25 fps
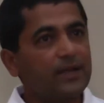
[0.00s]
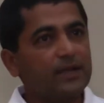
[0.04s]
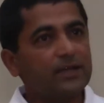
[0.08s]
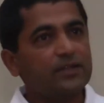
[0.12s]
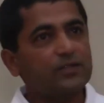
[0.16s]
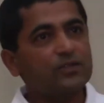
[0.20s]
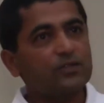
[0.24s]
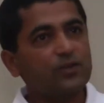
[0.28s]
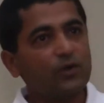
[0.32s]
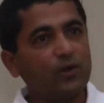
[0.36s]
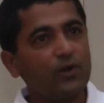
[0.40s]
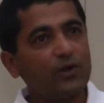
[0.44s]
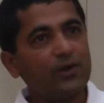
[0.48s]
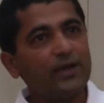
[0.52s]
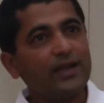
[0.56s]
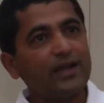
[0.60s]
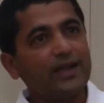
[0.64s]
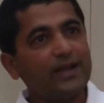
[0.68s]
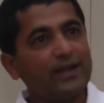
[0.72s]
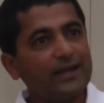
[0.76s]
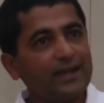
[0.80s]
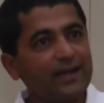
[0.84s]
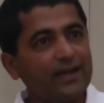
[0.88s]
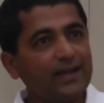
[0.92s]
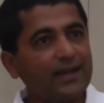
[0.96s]
So
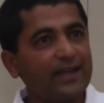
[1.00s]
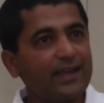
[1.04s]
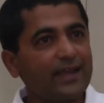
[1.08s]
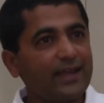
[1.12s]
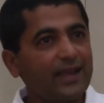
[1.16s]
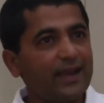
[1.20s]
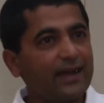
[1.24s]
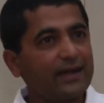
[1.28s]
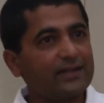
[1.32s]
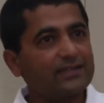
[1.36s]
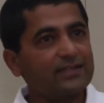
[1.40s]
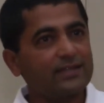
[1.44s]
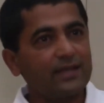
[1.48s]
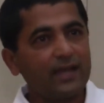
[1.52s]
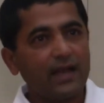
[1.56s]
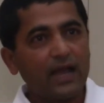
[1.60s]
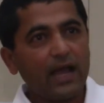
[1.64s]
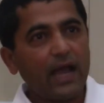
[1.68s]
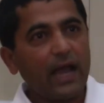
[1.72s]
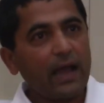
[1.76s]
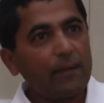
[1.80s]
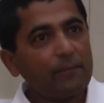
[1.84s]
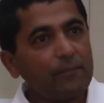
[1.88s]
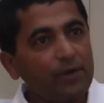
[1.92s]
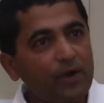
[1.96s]
it indicates
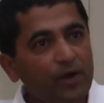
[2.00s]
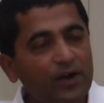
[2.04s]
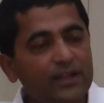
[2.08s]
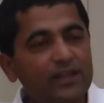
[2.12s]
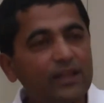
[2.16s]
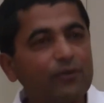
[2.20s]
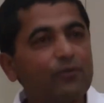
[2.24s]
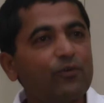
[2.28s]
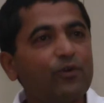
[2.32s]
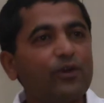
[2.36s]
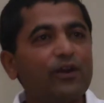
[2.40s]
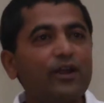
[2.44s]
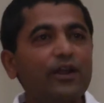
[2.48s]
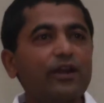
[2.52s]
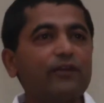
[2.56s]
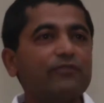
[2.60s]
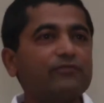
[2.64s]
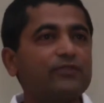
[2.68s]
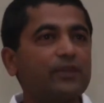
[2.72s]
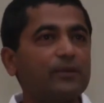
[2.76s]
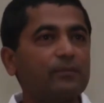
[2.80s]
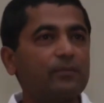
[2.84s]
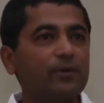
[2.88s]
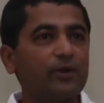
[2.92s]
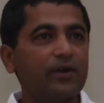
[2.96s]
I am not the owner
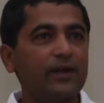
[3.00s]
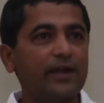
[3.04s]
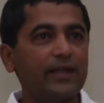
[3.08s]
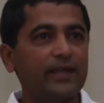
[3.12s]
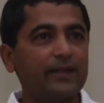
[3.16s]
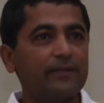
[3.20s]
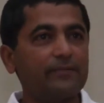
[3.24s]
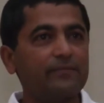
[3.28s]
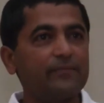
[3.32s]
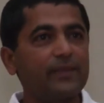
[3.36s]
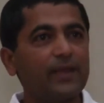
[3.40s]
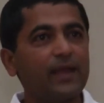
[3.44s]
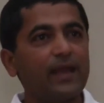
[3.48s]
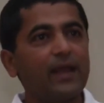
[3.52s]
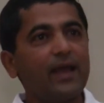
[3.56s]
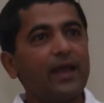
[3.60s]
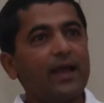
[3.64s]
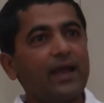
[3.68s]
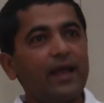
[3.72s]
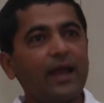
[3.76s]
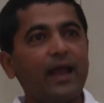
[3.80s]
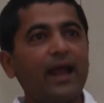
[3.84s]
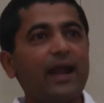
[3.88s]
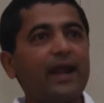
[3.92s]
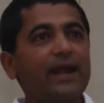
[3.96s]
of the body.
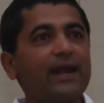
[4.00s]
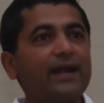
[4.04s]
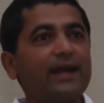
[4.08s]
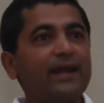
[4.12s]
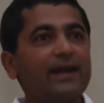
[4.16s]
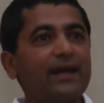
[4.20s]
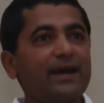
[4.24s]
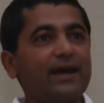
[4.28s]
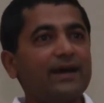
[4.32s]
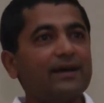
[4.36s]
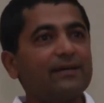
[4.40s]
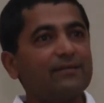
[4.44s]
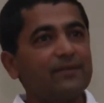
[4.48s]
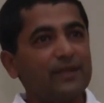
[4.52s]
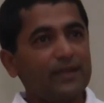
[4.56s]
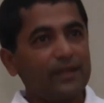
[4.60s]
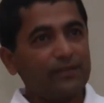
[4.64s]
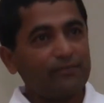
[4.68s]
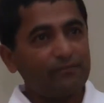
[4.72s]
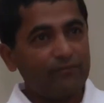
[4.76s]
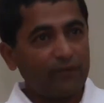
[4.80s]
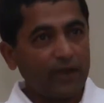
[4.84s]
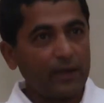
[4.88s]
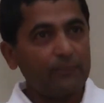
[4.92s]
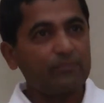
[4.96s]
And
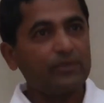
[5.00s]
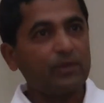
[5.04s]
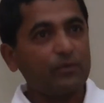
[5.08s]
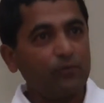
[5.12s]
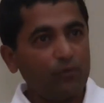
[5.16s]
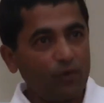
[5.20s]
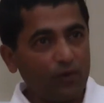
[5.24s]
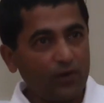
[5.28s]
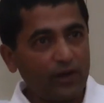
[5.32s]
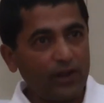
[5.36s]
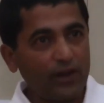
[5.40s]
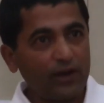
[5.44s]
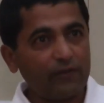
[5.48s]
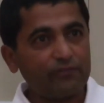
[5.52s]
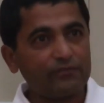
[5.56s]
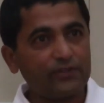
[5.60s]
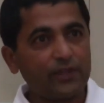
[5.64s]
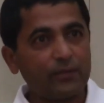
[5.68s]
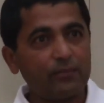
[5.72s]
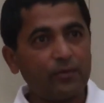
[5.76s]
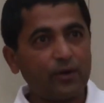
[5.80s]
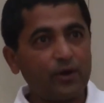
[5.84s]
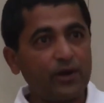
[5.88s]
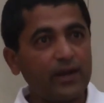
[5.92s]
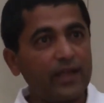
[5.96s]
if I am the owner of
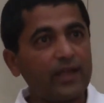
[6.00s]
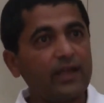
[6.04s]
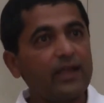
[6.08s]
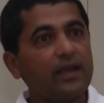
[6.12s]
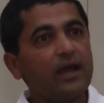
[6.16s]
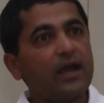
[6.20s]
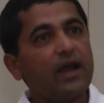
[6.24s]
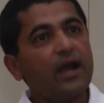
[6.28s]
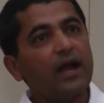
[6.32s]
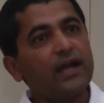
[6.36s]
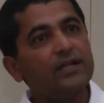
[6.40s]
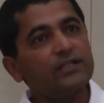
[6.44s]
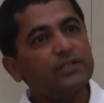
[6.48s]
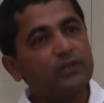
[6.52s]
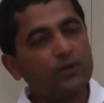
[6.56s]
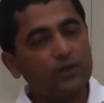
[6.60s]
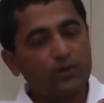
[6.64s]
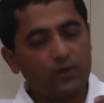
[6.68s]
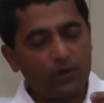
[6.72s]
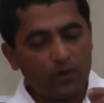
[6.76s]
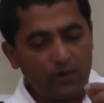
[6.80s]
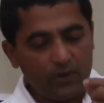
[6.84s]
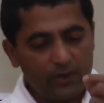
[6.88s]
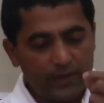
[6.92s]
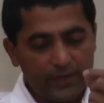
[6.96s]
the body, I
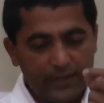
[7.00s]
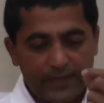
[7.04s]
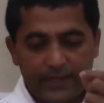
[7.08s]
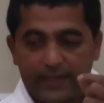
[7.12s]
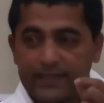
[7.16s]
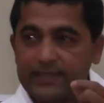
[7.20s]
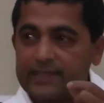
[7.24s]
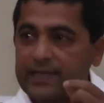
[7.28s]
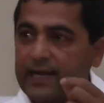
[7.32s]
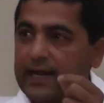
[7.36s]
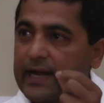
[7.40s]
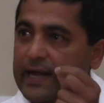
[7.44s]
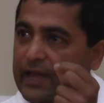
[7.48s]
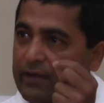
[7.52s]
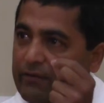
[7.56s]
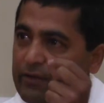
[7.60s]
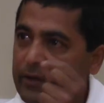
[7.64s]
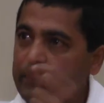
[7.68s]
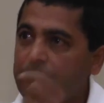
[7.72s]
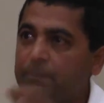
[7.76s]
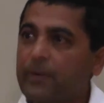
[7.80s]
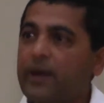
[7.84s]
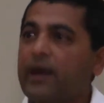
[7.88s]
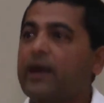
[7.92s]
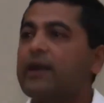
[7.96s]
should know each and
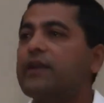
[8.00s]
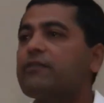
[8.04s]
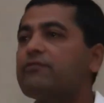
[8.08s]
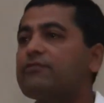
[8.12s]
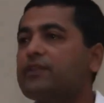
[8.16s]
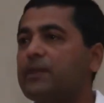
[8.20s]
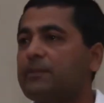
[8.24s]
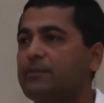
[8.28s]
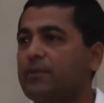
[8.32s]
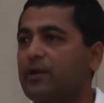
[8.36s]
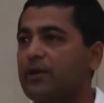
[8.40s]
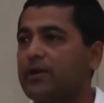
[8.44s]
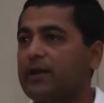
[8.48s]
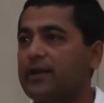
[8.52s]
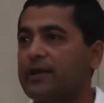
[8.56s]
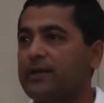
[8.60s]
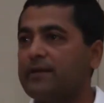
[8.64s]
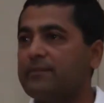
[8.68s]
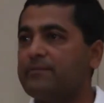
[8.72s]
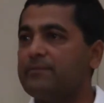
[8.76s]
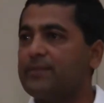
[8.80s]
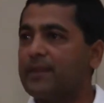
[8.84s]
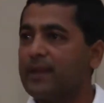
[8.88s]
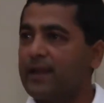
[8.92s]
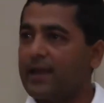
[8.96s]
every part of the body
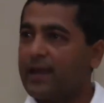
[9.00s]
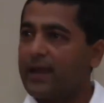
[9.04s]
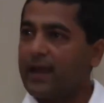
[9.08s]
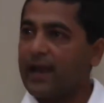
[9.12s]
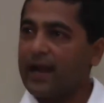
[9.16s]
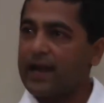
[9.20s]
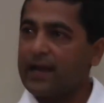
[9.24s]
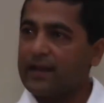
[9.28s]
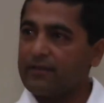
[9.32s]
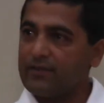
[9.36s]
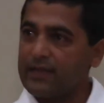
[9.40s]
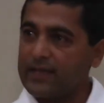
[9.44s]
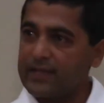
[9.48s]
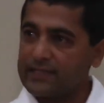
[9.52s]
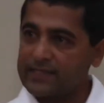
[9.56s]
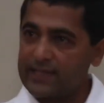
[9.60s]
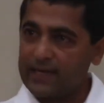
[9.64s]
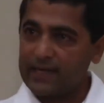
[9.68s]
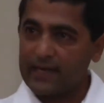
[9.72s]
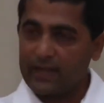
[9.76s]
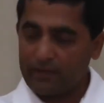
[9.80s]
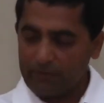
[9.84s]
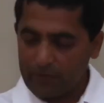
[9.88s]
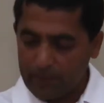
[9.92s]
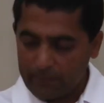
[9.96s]
and each
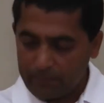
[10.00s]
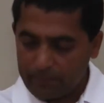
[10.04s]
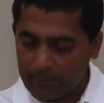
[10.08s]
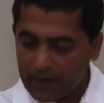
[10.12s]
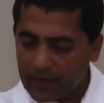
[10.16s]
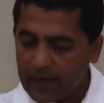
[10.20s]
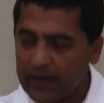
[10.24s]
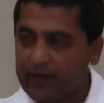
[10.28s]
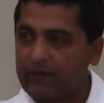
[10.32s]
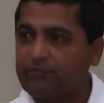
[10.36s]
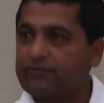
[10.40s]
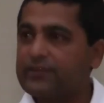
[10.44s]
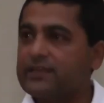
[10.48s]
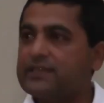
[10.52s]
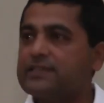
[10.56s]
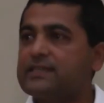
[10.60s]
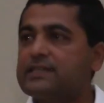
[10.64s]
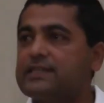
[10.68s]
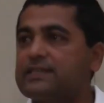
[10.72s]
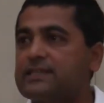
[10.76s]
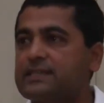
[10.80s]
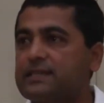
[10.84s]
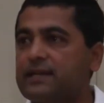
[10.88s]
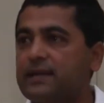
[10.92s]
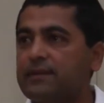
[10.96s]
and every part of the
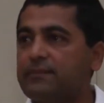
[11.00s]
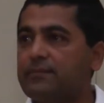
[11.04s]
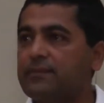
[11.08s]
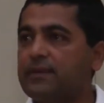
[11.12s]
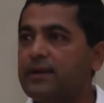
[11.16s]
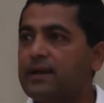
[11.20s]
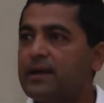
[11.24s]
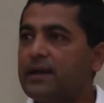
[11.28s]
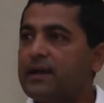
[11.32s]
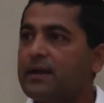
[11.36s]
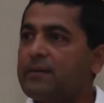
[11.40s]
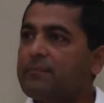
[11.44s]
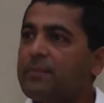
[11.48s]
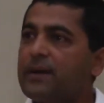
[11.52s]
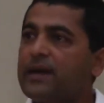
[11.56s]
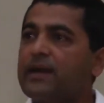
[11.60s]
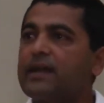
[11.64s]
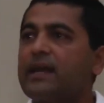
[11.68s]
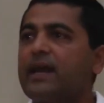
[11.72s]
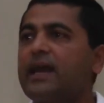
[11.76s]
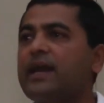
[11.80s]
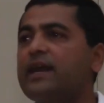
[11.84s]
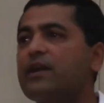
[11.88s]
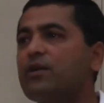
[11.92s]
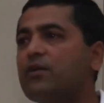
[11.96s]
system. But
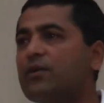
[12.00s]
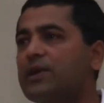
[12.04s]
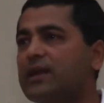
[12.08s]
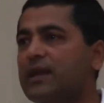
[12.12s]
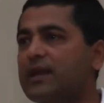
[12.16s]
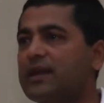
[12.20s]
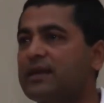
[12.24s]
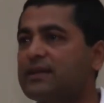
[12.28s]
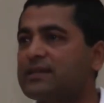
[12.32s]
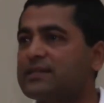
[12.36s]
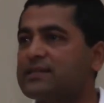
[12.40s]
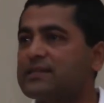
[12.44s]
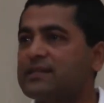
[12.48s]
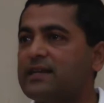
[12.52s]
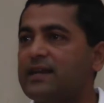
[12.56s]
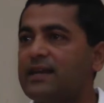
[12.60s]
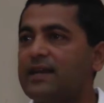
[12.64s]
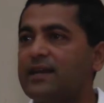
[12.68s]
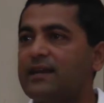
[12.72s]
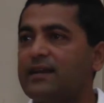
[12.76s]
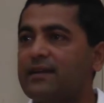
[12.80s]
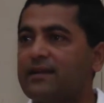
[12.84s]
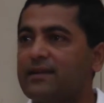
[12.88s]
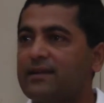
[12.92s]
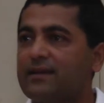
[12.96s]
I don't
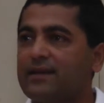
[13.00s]
understand.